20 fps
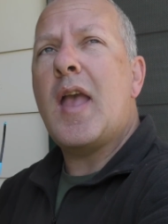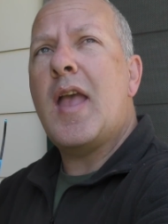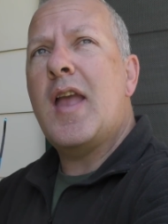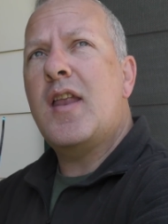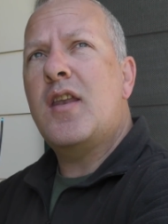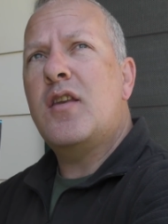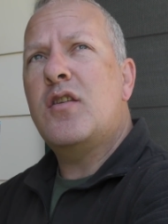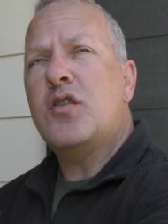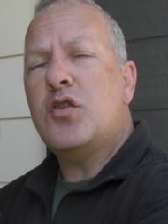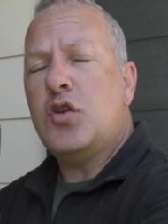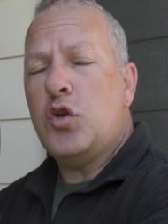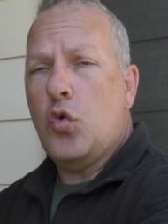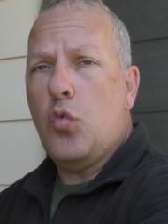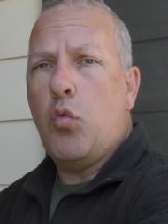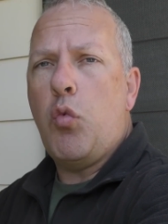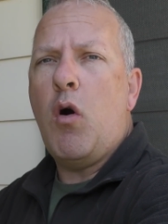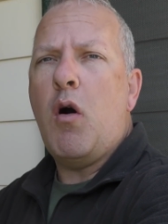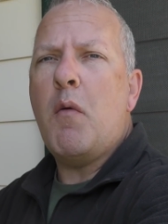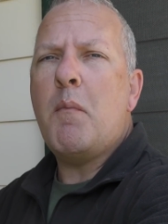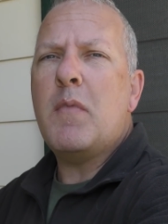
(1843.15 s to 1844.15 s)
and you
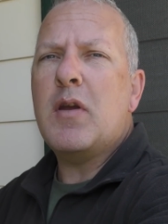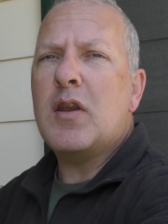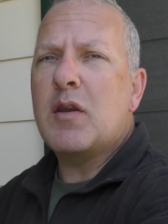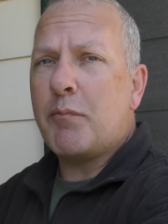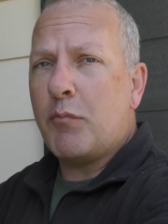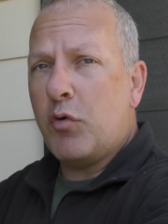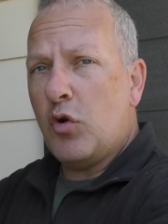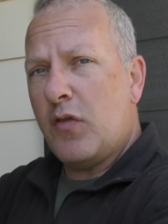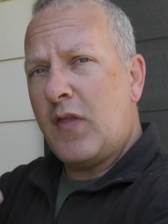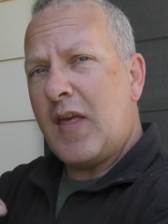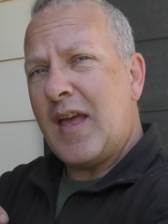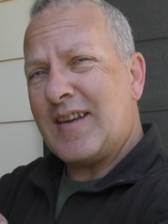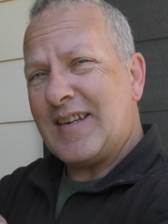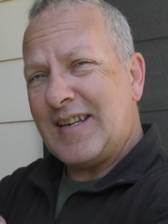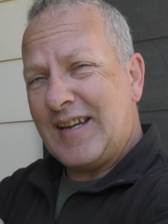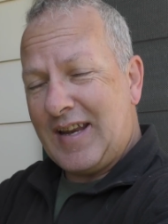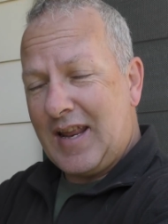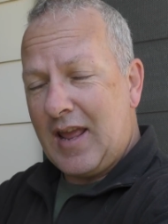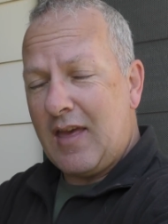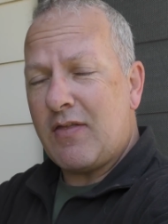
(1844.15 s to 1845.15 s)
want me to put that
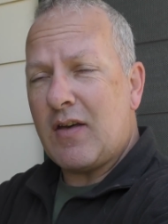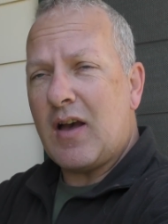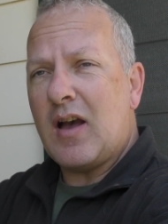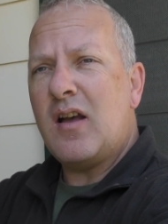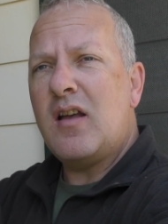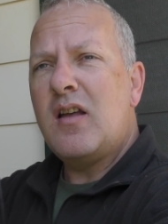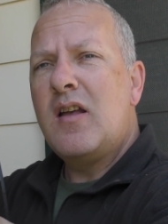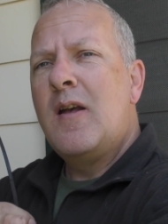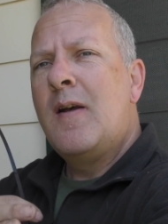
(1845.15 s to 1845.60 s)
together